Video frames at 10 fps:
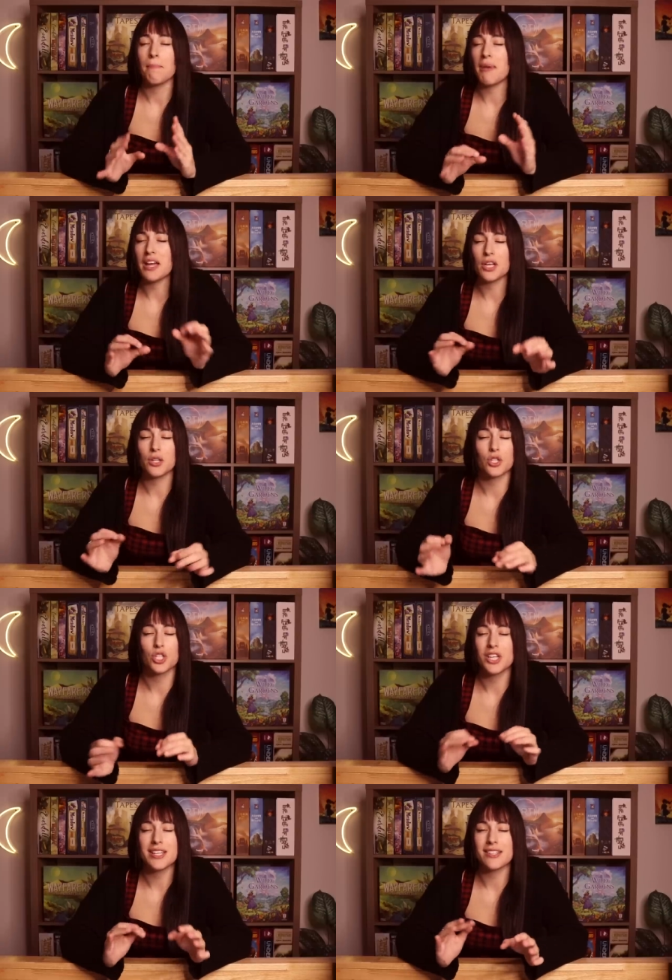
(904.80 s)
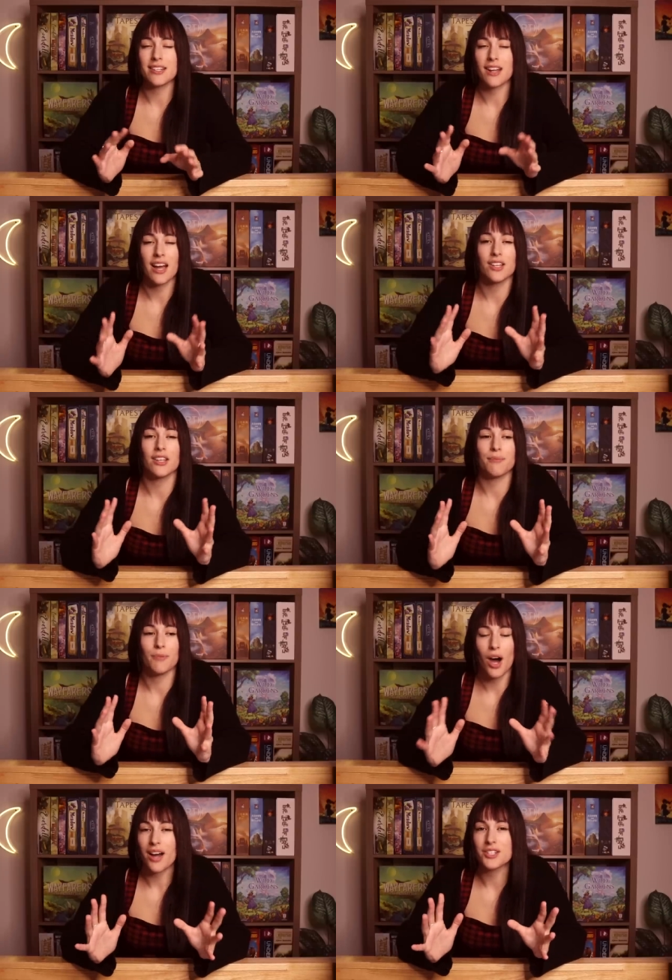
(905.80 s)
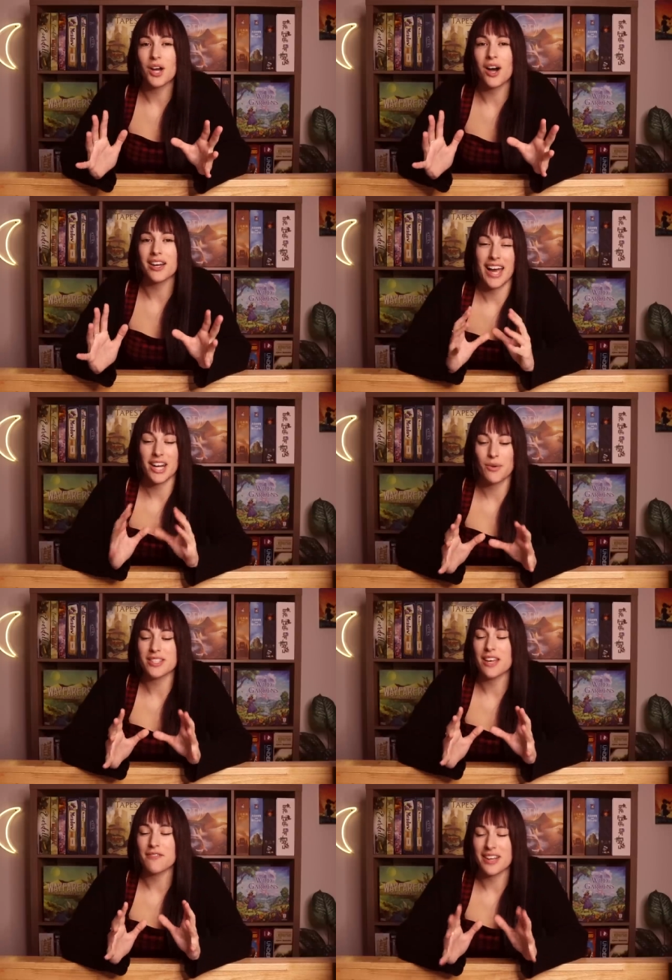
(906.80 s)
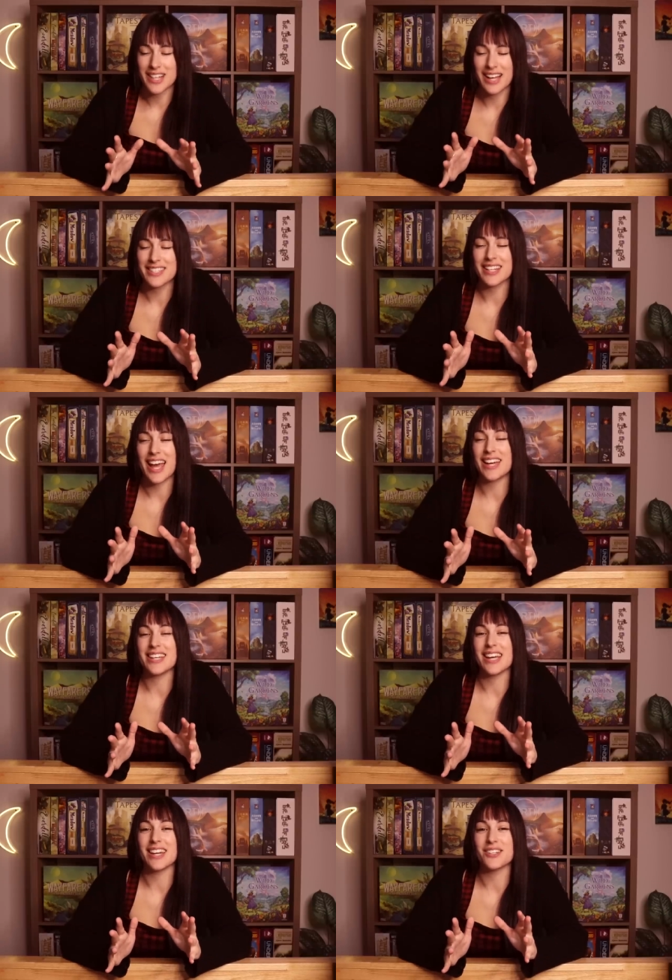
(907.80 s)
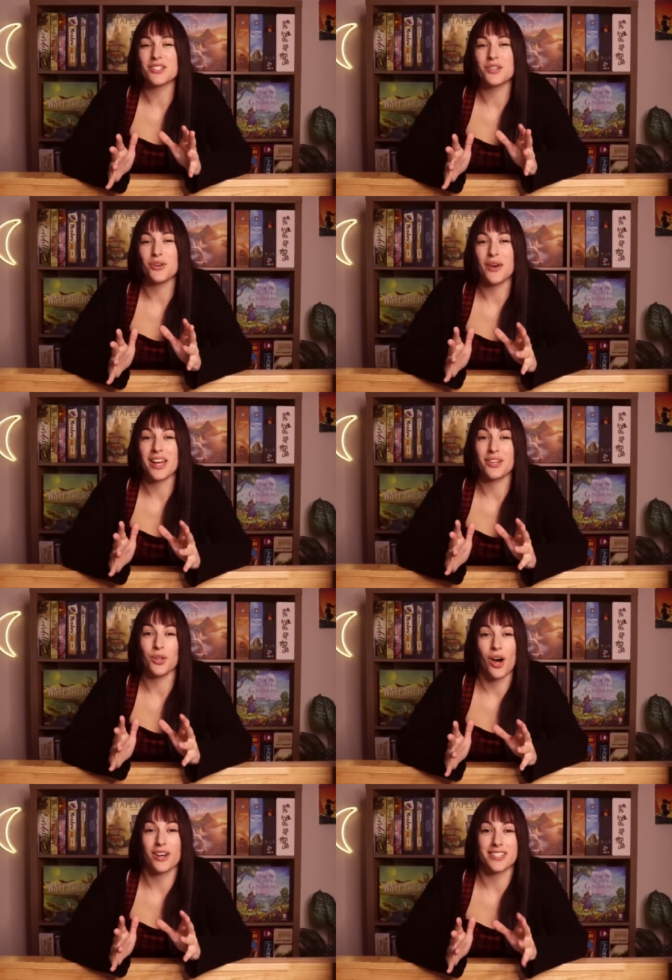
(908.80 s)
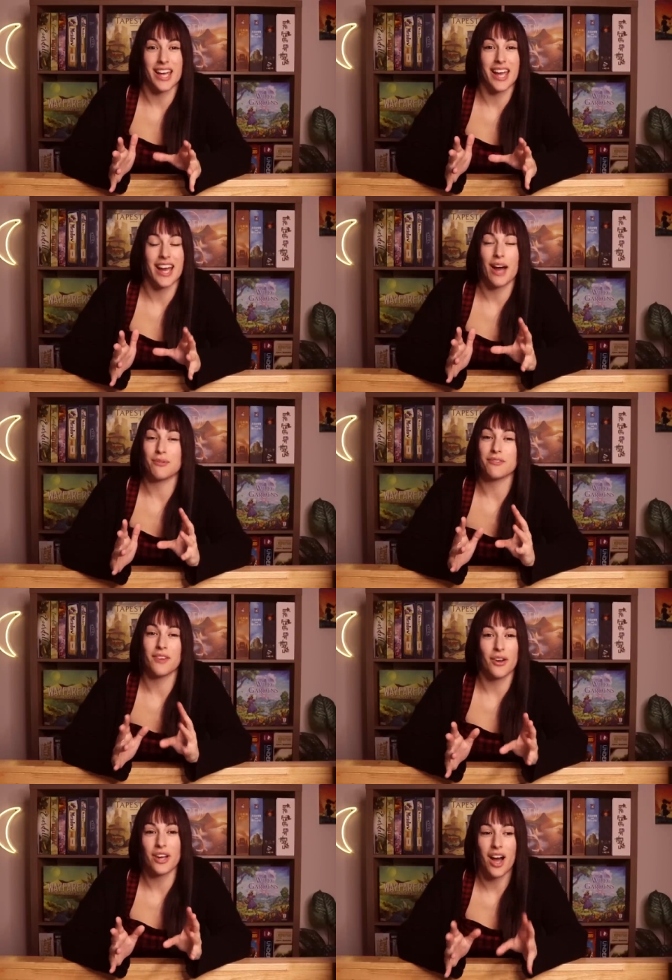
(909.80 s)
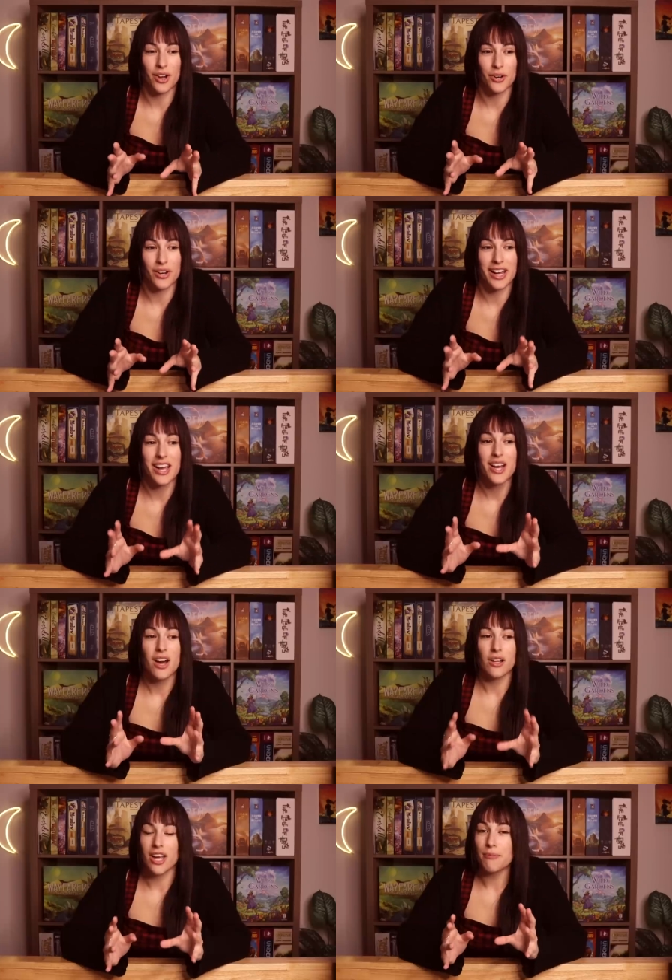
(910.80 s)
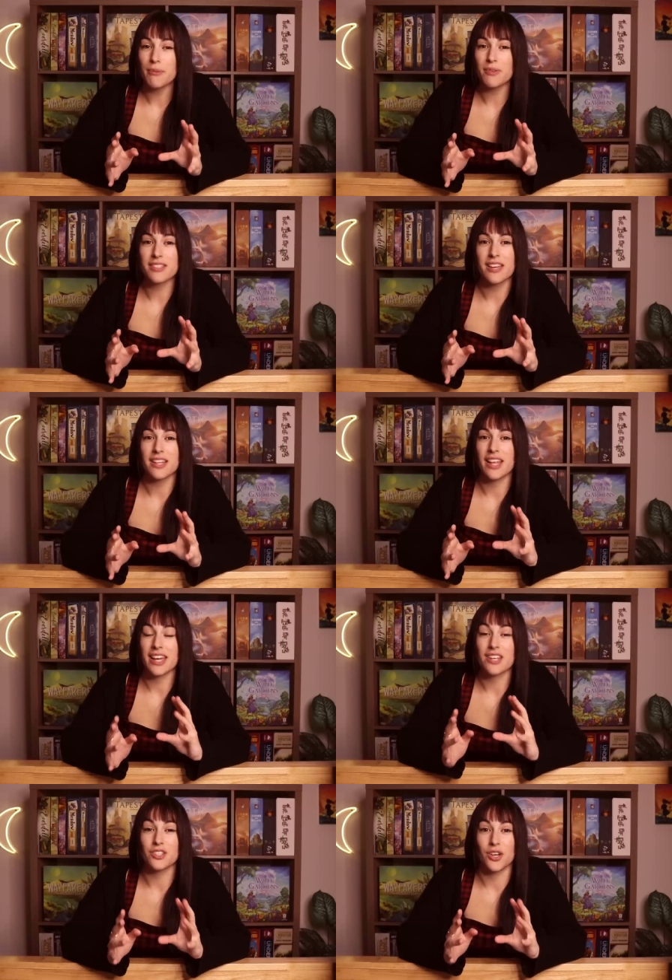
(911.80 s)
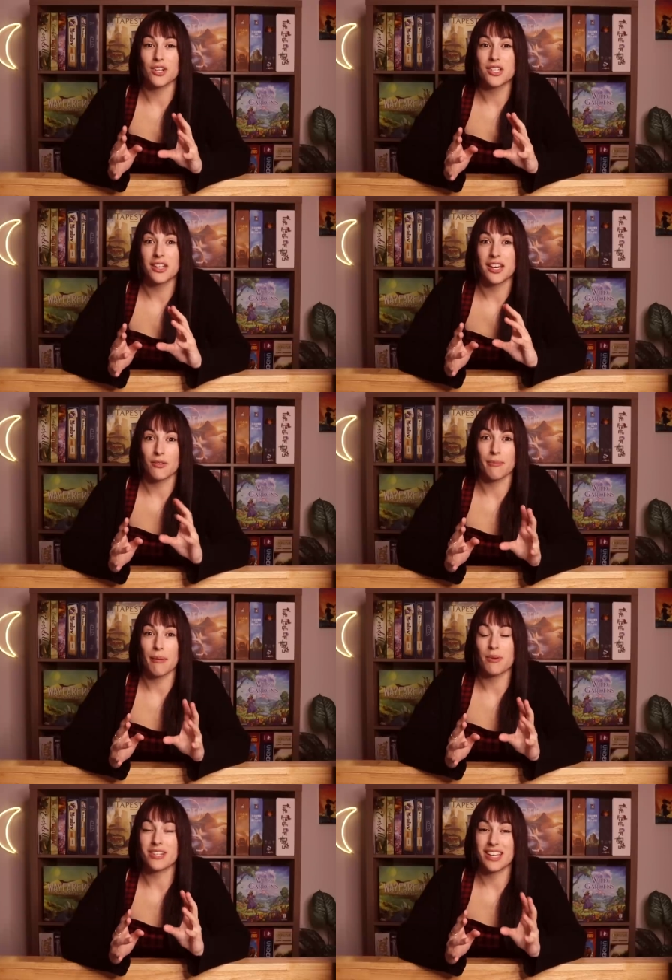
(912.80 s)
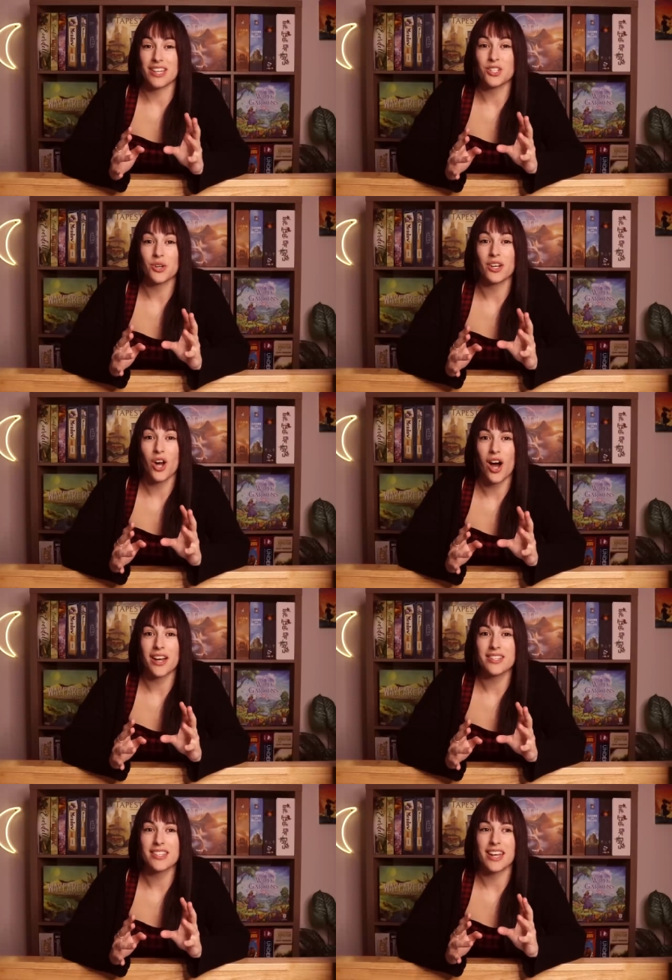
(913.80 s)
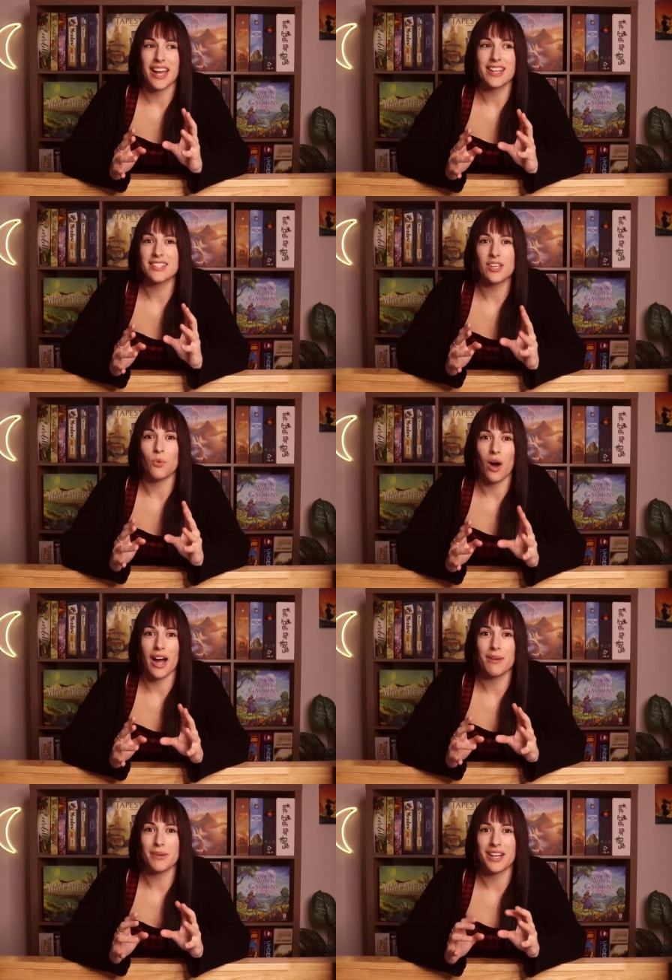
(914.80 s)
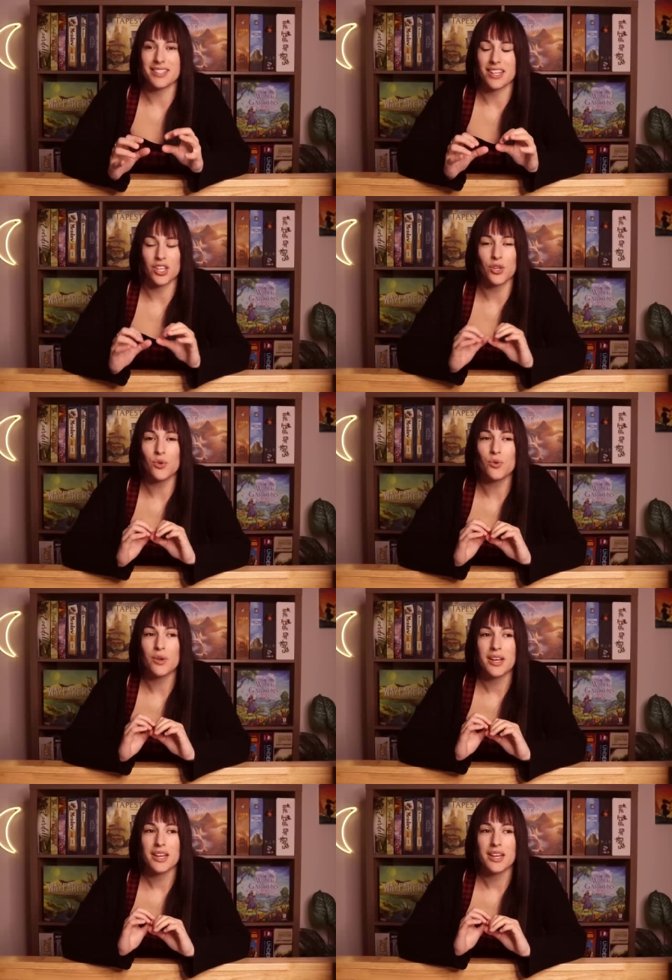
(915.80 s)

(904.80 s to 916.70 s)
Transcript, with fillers: bacon, cheese, and onion hot dog. And it was a fantastic ending to a long day. I was very hungry. A lot of people say that like it's good to like remember to eat during cons and I can see why because like you